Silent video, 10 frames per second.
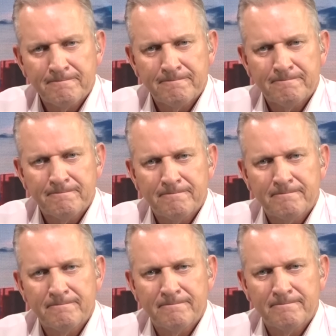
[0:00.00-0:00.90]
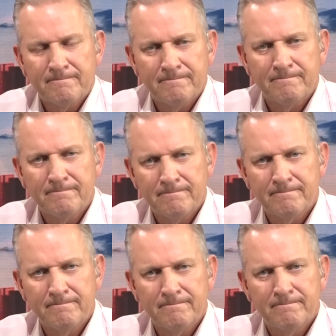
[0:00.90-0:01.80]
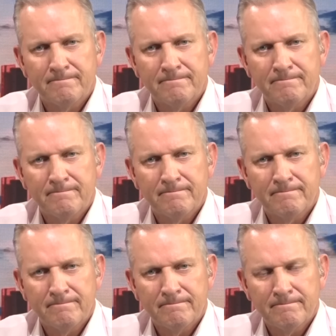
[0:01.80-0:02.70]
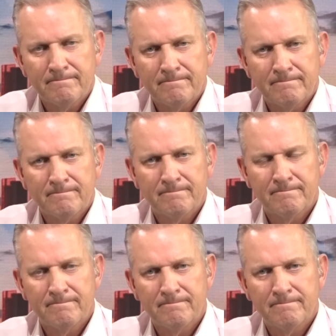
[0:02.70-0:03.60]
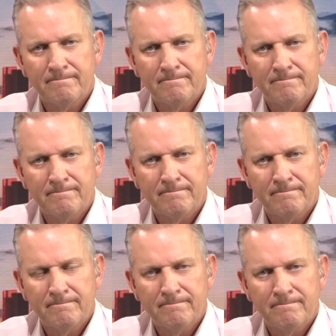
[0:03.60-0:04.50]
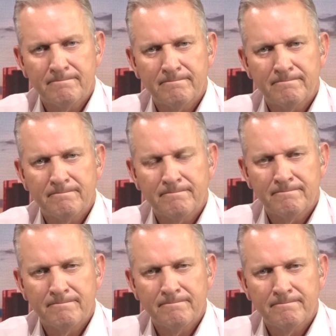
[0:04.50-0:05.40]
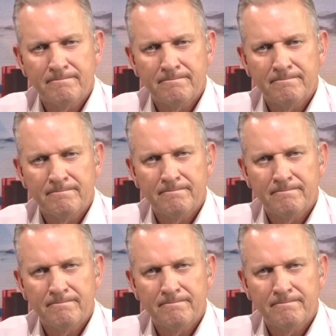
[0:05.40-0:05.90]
This person isn't speaking.